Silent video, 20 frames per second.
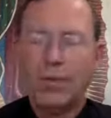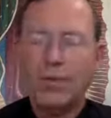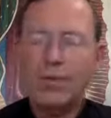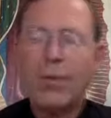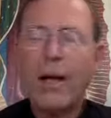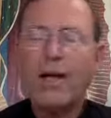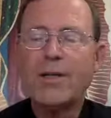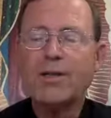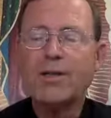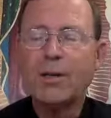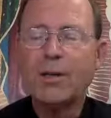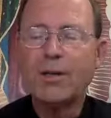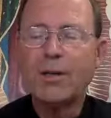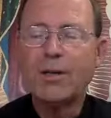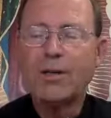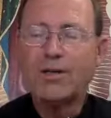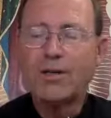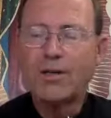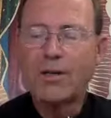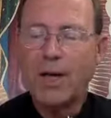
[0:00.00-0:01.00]

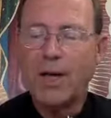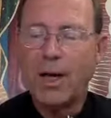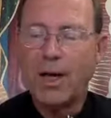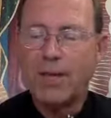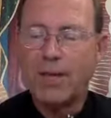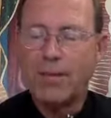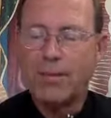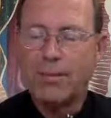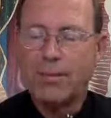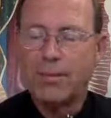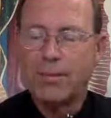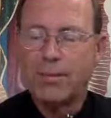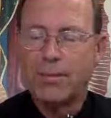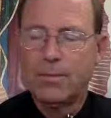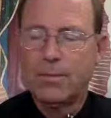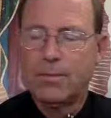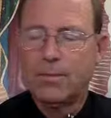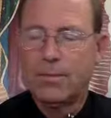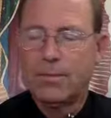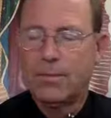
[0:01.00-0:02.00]
Responsorial Psalm
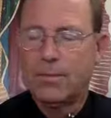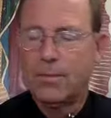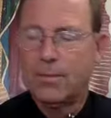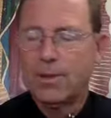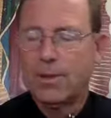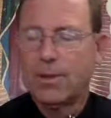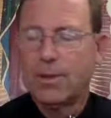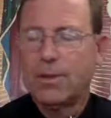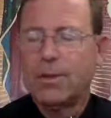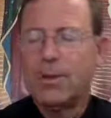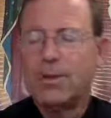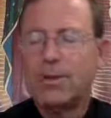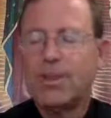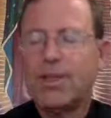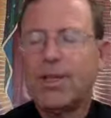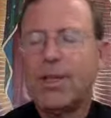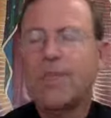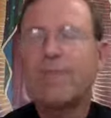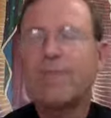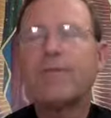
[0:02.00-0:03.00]

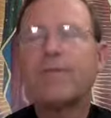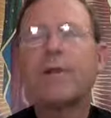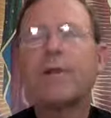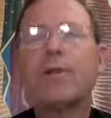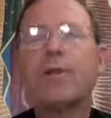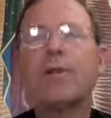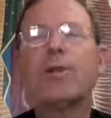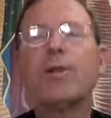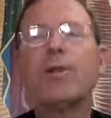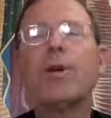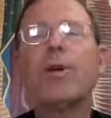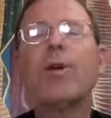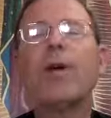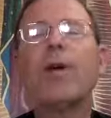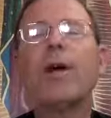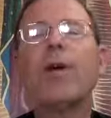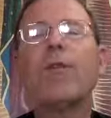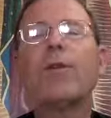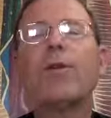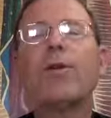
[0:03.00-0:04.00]
says, For the
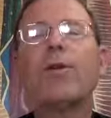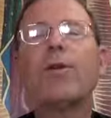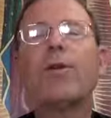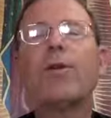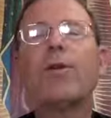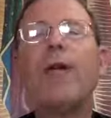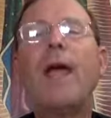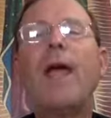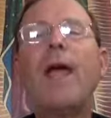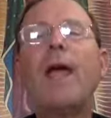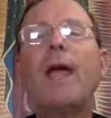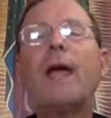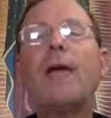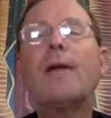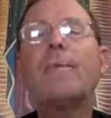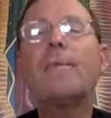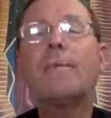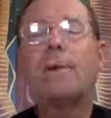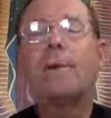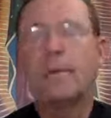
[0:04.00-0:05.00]
glory of your
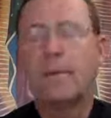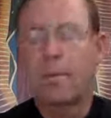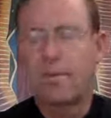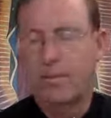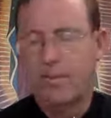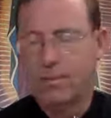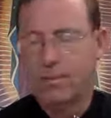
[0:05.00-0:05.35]
name,